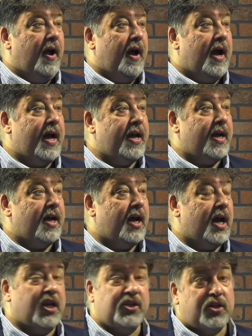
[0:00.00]

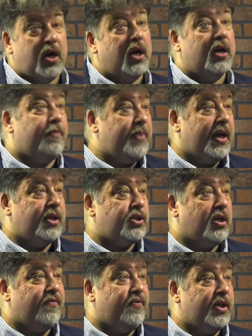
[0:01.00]
I started a page
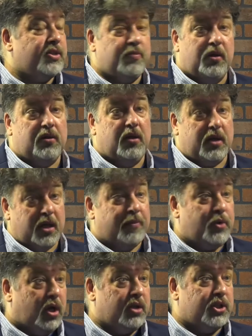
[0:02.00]
on Facebook, look it up,
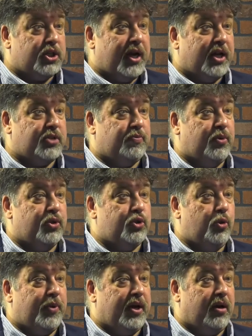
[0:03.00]
called The Child Support
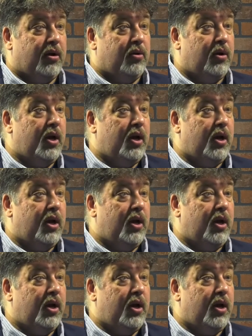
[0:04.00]
Superhero.